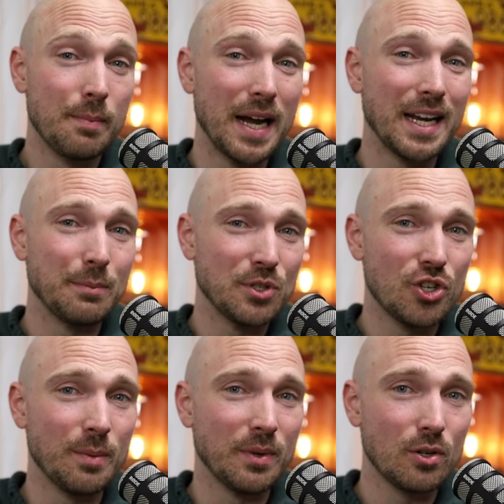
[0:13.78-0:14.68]
My name is
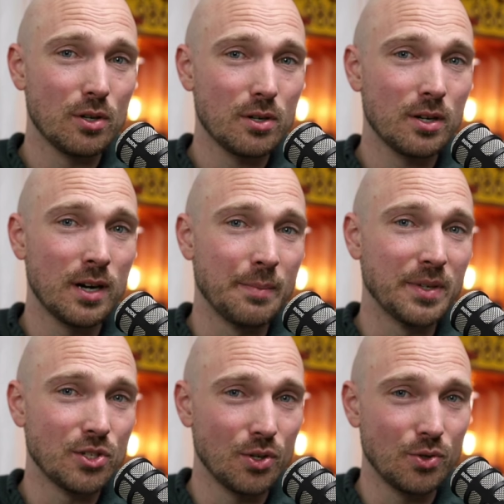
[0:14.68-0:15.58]
Jamin Goecker. I'm an
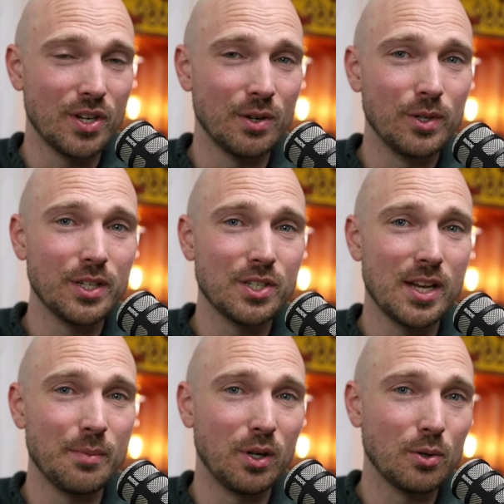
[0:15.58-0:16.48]
associate real
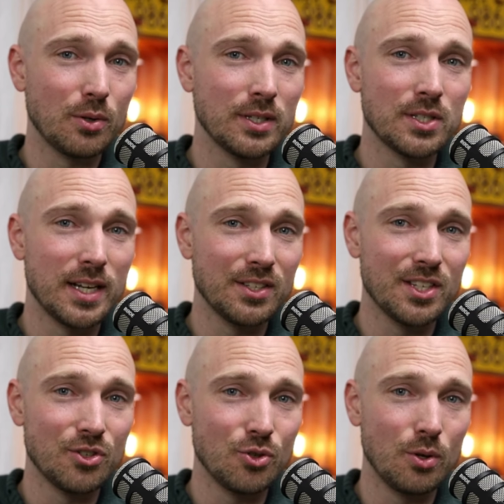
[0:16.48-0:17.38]
estate broker in South
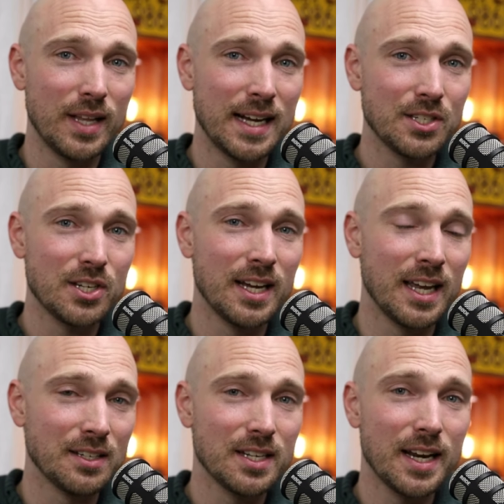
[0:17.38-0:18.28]
Central Alaska,
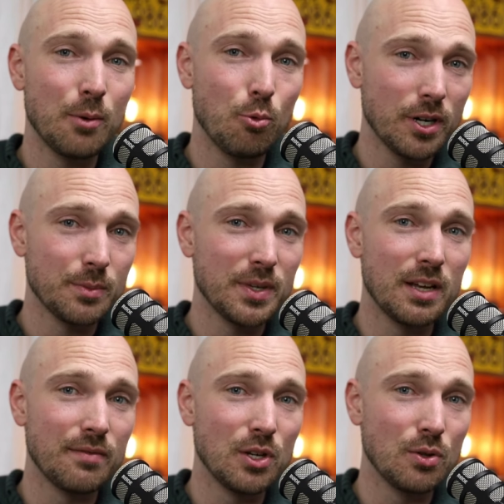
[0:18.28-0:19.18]
and today we're going to be
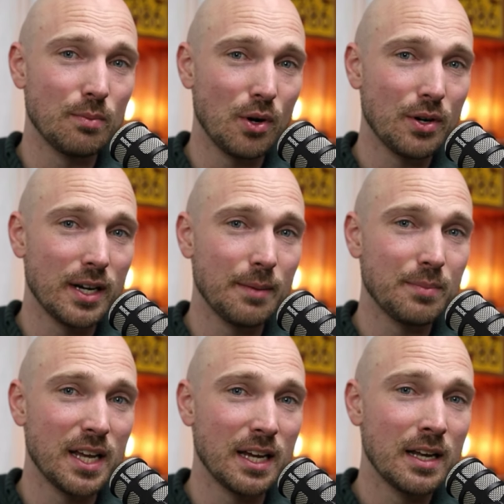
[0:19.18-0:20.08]
giving you the market
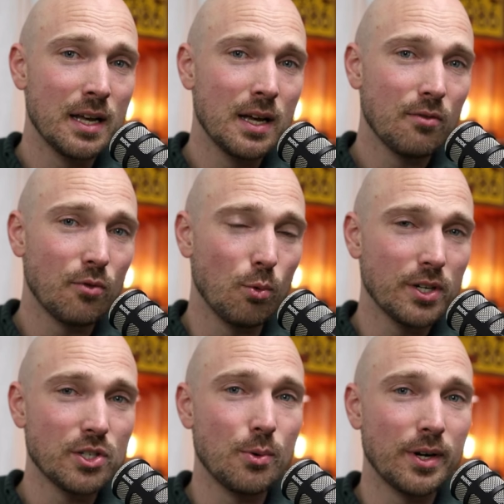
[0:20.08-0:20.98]
update for what
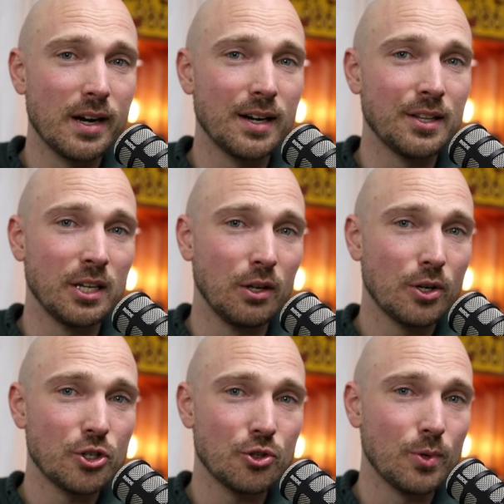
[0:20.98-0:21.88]
is going on in the
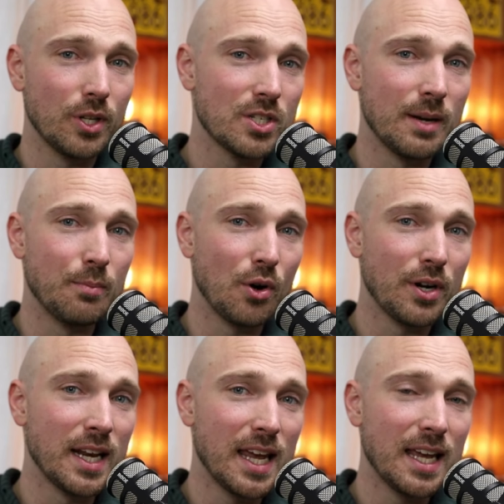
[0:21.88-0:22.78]
largest real estate
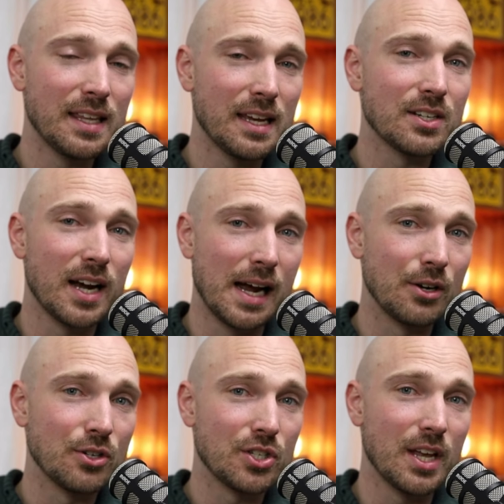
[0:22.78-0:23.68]
market in the
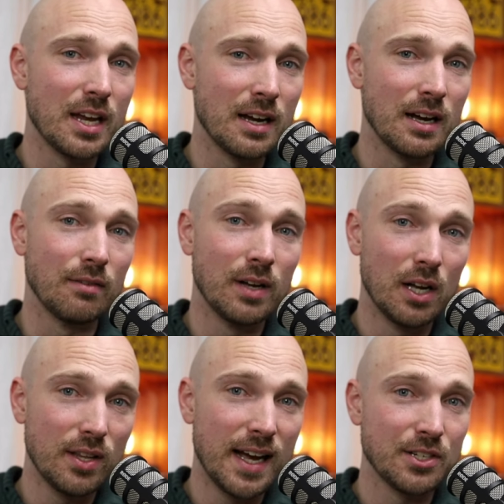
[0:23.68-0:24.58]
entire state of
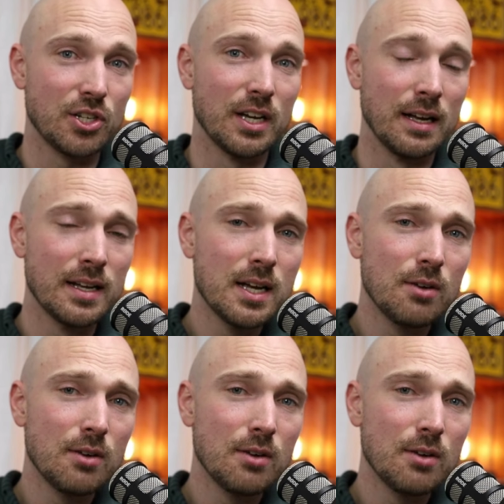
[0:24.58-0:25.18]
Alaska.